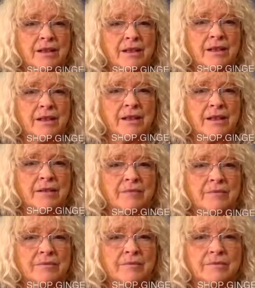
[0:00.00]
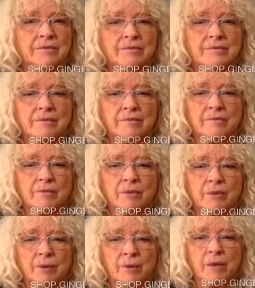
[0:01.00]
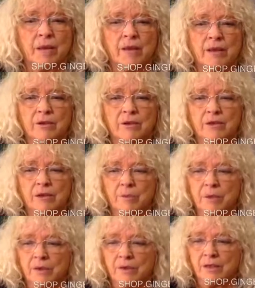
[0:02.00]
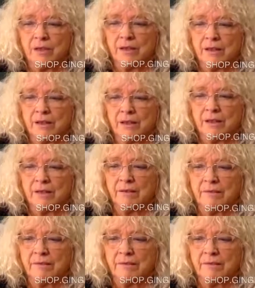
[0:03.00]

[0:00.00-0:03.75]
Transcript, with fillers: than um, what Matthew experienced last night.